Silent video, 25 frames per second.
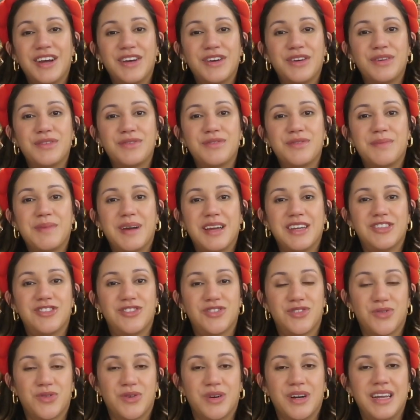of my
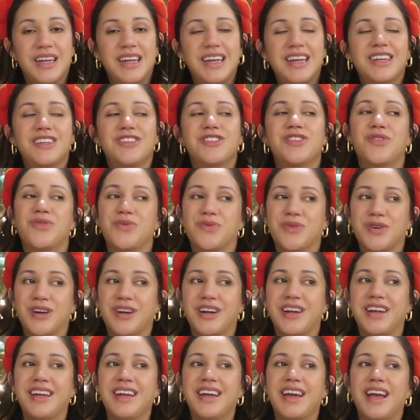story. Don't
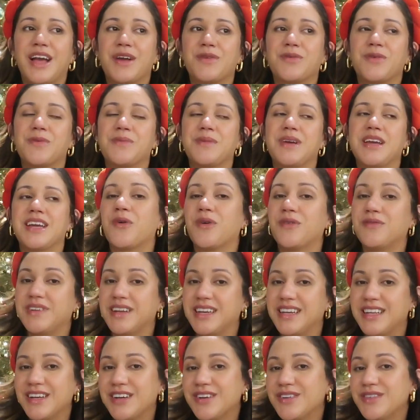worry, I will make more
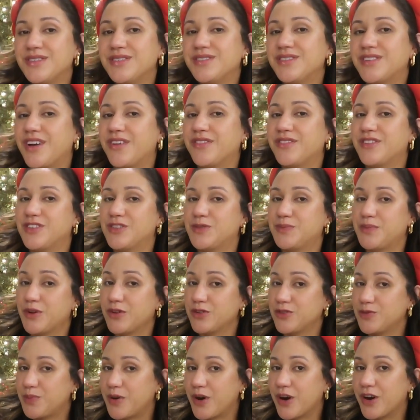videos on this
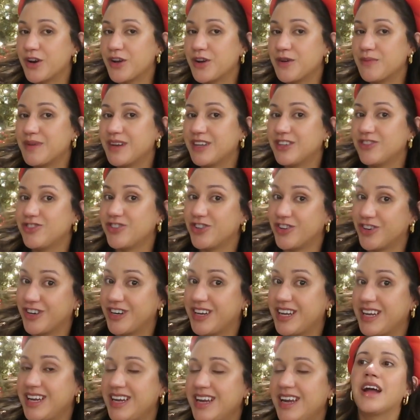postpartum
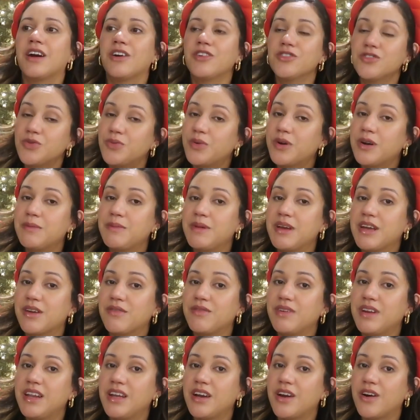journey. I also want to make a
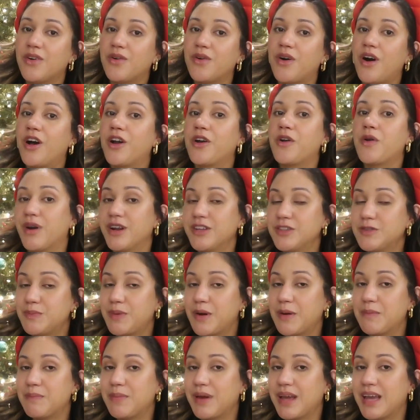video on breast
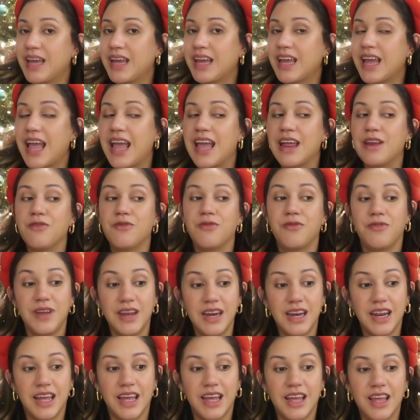pumping and
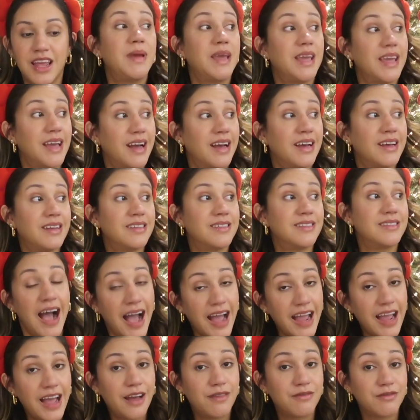feeding because
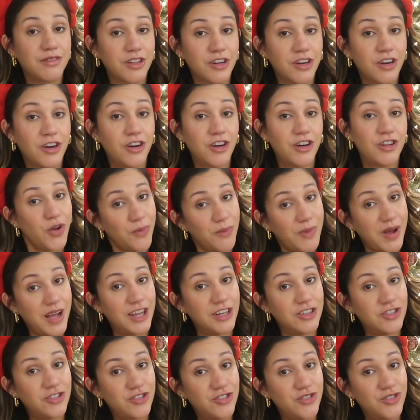I have learned so
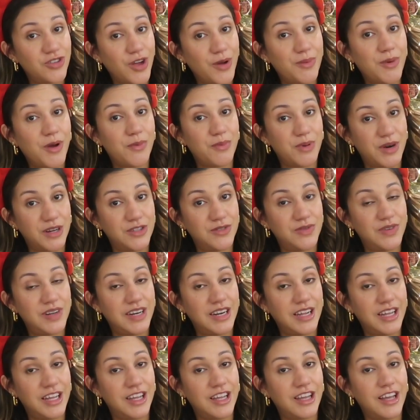much about
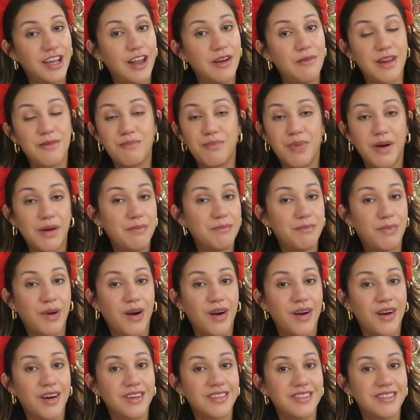breastfeeding and pump
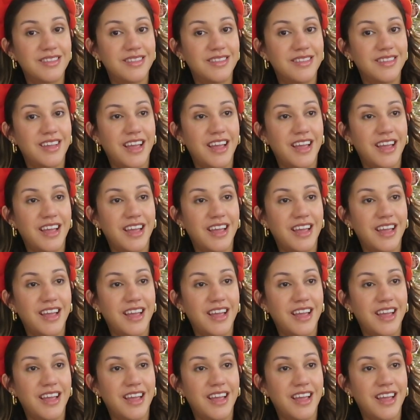parts